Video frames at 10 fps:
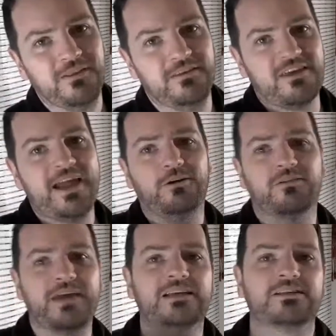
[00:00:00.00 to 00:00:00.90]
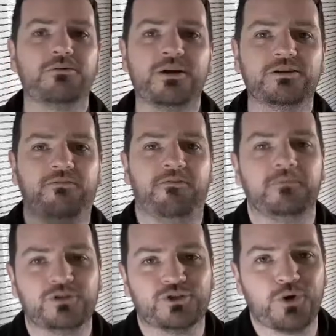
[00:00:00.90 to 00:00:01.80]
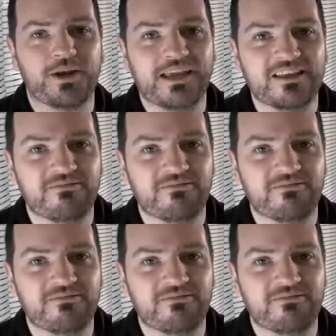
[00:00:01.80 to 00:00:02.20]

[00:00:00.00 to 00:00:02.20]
Nathaniel, thanks so much for joining in